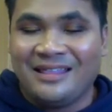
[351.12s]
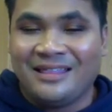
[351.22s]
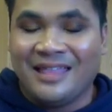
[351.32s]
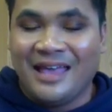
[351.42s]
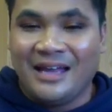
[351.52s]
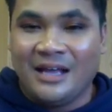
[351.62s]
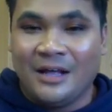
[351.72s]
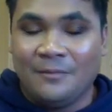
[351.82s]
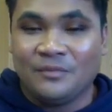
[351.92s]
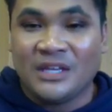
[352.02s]
that
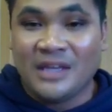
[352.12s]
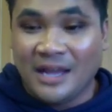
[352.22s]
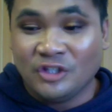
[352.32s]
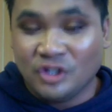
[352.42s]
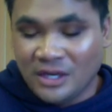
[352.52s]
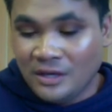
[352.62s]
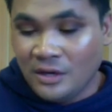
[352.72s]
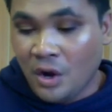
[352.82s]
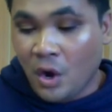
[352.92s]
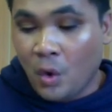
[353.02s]
Yang Jin
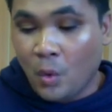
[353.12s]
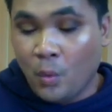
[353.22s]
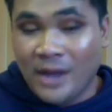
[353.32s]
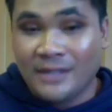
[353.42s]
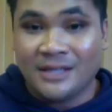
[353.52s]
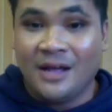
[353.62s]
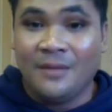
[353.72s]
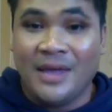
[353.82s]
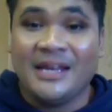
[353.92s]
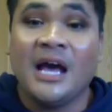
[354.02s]
went
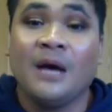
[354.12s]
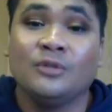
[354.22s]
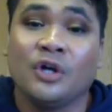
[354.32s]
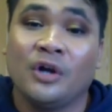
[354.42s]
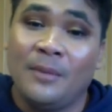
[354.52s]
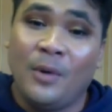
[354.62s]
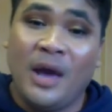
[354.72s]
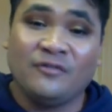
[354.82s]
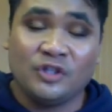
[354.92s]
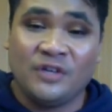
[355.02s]
up and helped her up
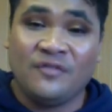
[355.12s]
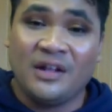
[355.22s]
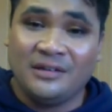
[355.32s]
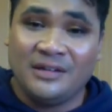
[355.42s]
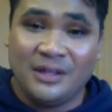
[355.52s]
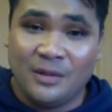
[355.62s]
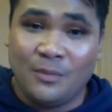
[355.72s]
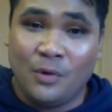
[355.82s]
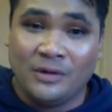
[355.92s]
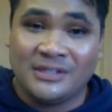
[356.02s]
after she fell and hit the
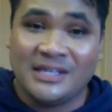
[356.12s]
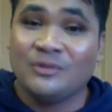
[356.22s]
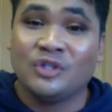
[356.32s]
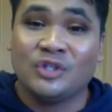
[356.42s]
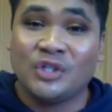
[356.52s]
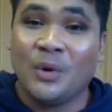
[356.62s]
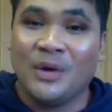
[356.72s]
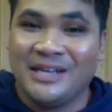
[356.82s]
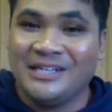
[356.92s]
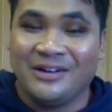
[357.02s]
boards. That was just so
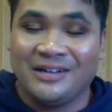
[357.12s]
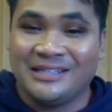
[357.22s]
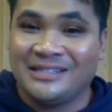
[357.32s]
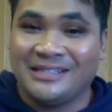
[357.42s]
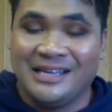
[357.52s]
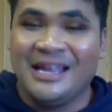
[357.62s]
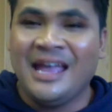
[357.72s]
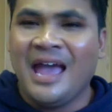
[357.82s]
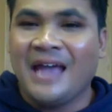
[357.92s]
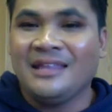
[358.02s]
endearing to see.
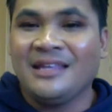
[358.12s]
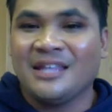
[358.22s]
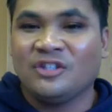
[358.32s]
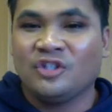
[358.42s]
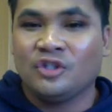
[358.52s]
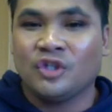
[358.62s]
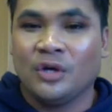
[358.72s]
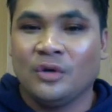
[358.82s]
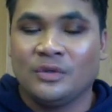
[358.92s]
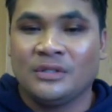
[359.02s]
I think that just
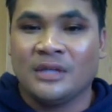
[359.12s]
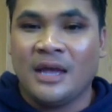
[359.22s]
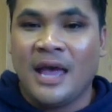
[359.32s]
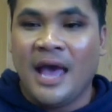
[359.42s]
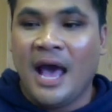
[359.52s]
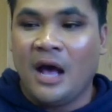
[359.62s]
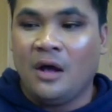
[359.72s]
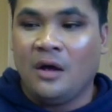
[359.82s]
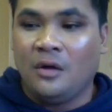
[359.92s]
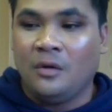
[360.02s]
shows
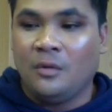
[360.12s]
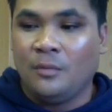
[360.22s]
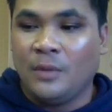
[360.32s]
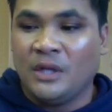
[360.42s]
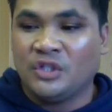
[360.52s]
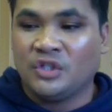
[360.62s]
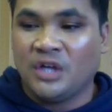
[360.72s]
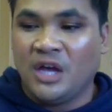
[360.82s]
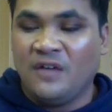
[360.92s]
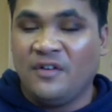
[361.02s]
how much
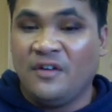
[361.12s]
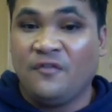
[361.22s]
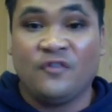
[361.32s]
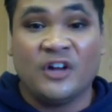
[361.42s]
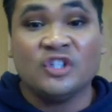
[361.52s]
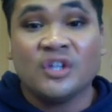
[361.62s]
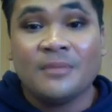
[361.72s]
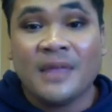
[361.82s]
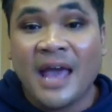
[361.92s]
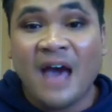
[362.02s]
of a friendship
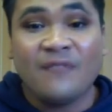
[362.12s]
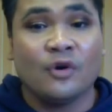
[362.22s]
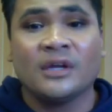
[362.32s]
they have or a